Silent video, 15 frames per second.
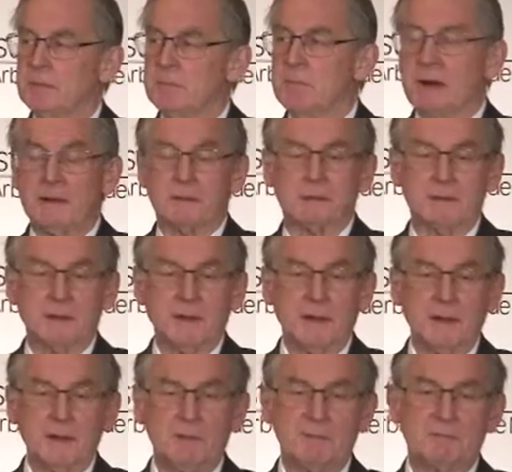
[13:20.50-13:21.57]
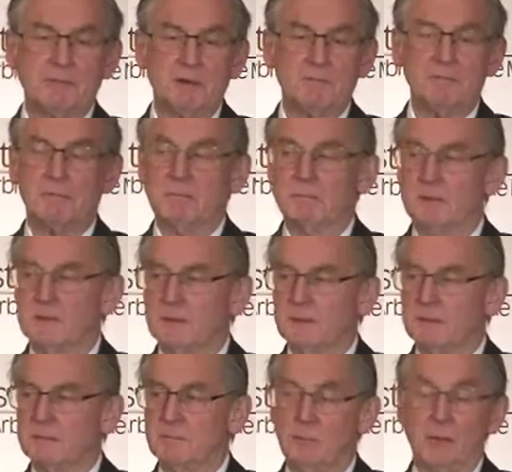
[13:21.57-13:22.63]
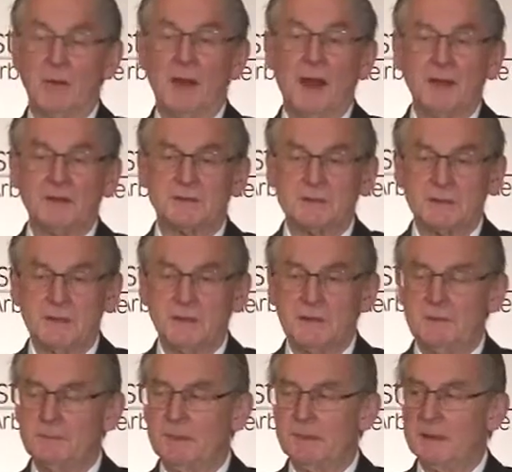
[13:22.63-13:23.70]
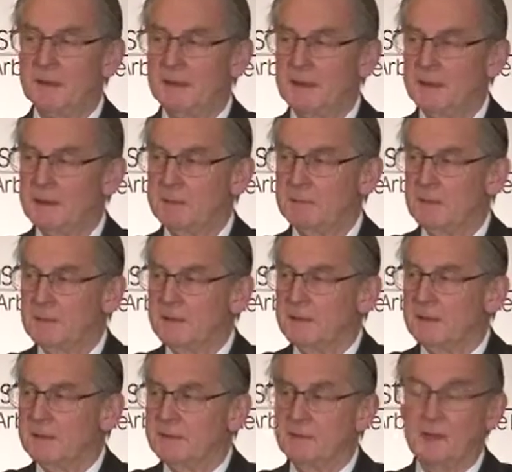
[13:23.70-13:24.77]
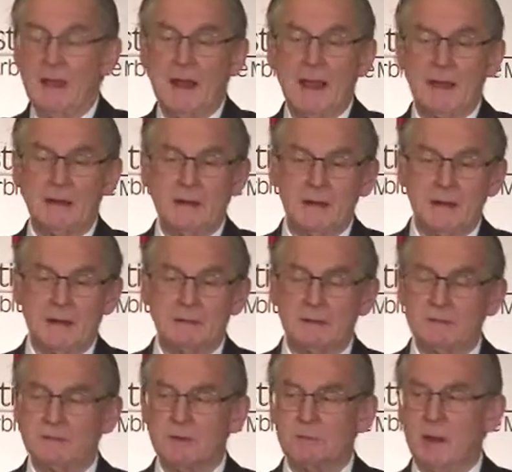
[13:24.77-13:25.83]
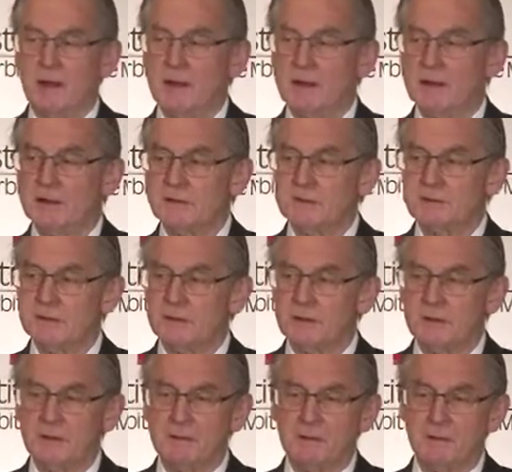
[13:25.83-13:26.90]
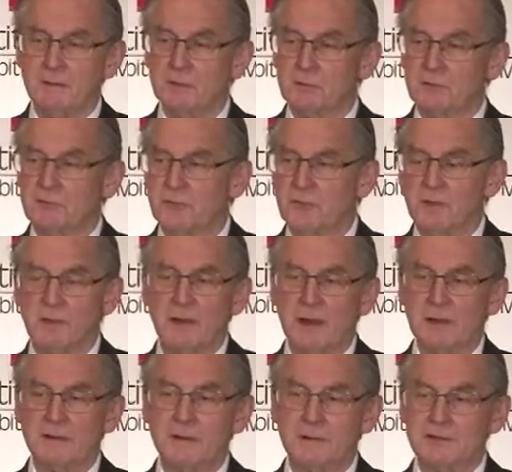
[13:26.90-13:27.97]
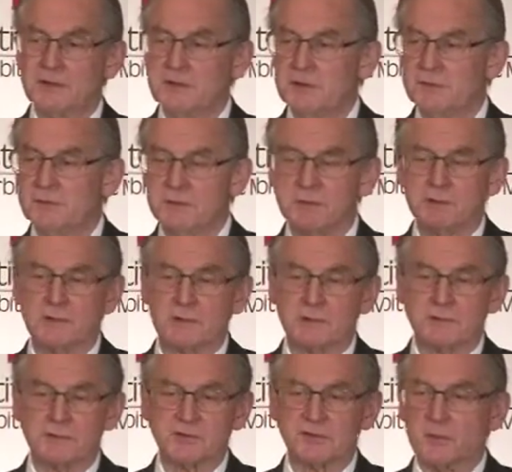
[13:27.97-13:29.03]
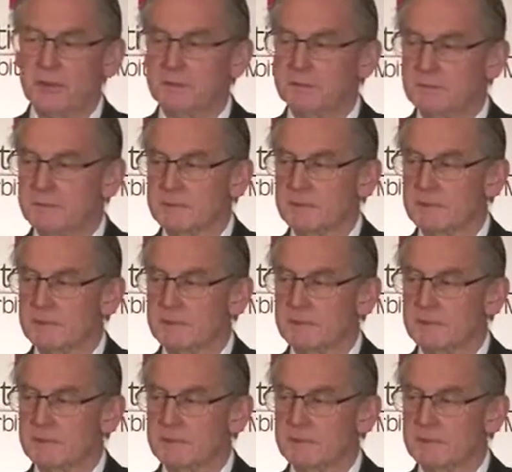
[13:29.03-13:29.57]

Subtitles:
But from what I see, the idea that the parties look for and achieve a short, sweet,